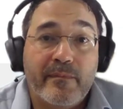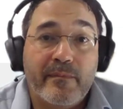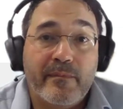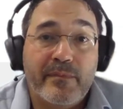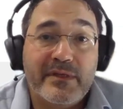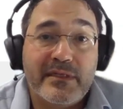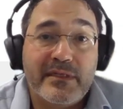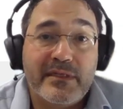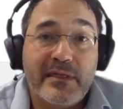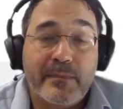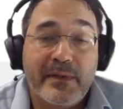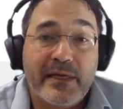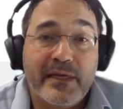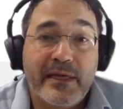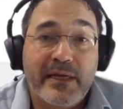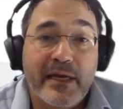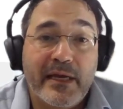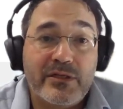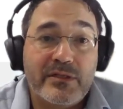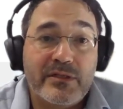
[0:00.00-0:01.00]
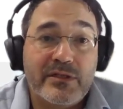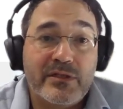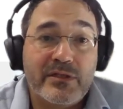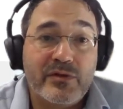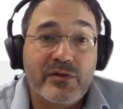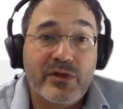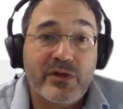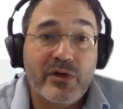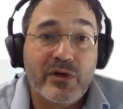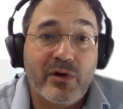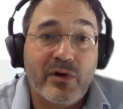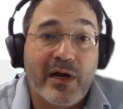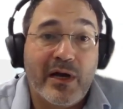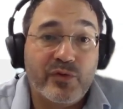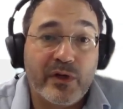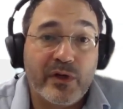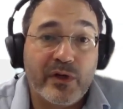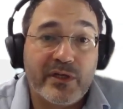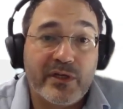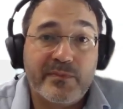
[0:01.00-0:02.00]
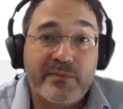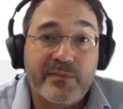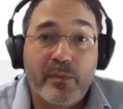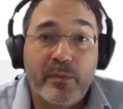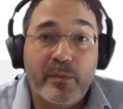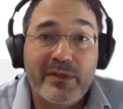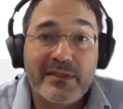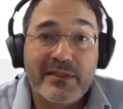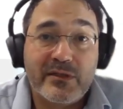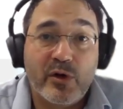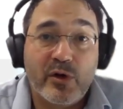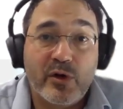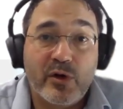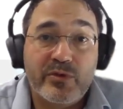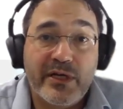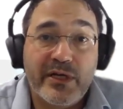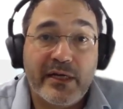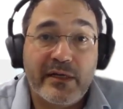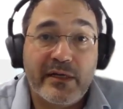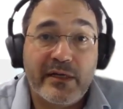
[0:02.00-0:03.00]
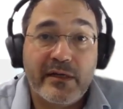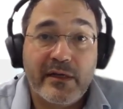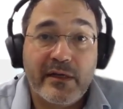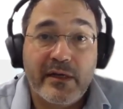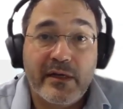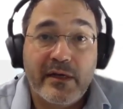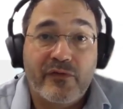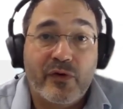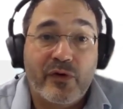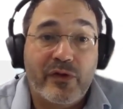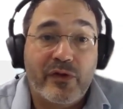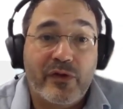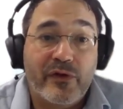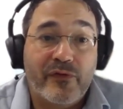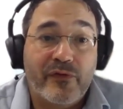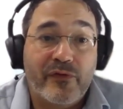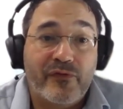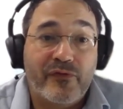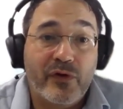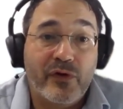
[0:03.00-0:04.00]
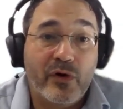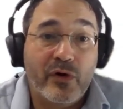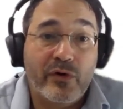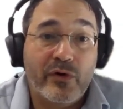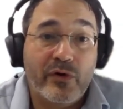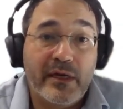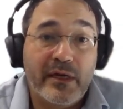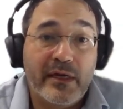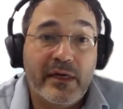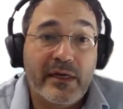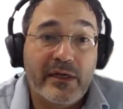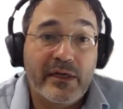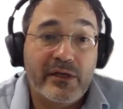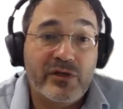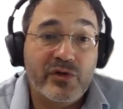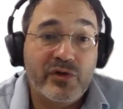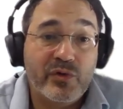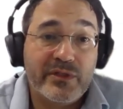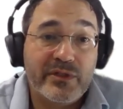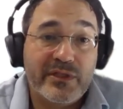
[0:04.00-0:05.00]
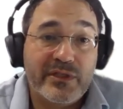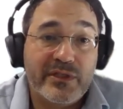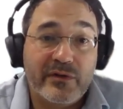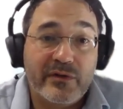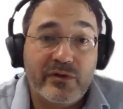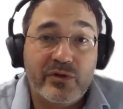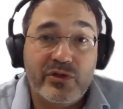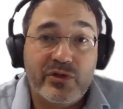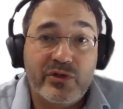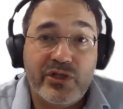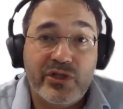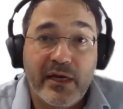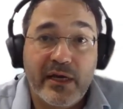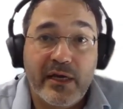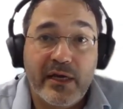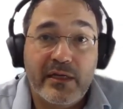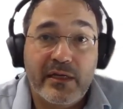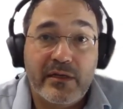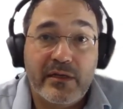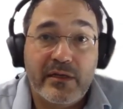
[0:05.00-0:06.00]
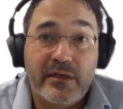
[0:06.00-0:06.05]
Business Application Studio, how to explore Business Object, for the Fiori tools, how to generate